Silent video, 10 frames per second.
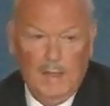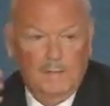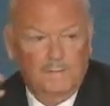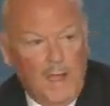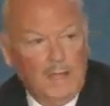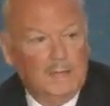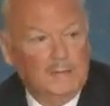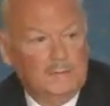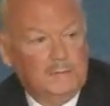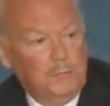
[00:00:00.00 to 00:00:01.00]

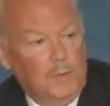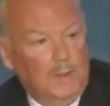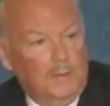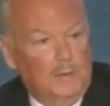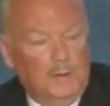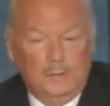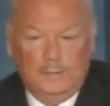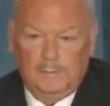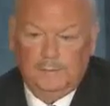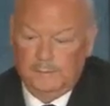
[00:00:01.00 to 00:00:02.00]
Finally, just one other,
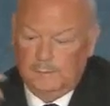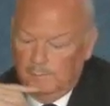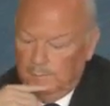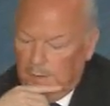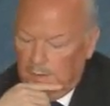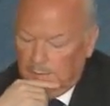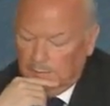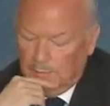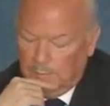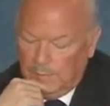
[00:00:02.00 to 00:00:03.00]
just to
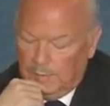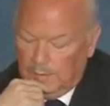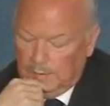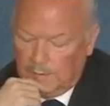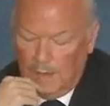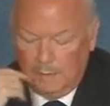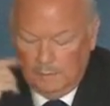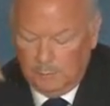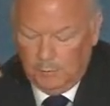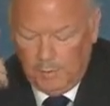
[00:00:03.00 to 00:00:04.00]
sort of be the skunk in
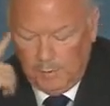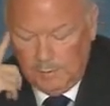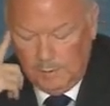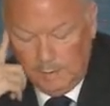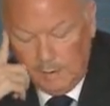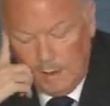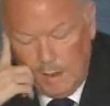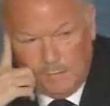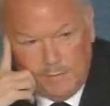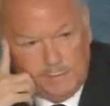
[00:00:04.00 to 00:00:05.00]
the parade here,
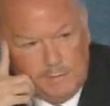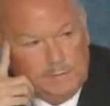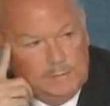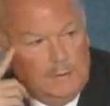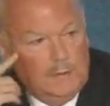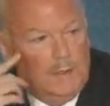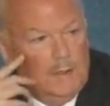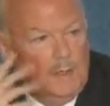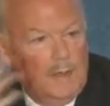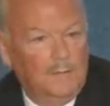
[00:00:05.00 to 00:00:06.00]
I think there's
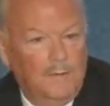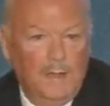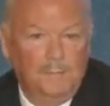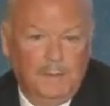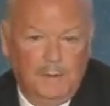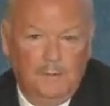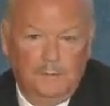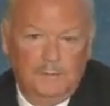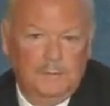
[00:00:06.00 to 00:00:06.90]
a lot of hype that goes into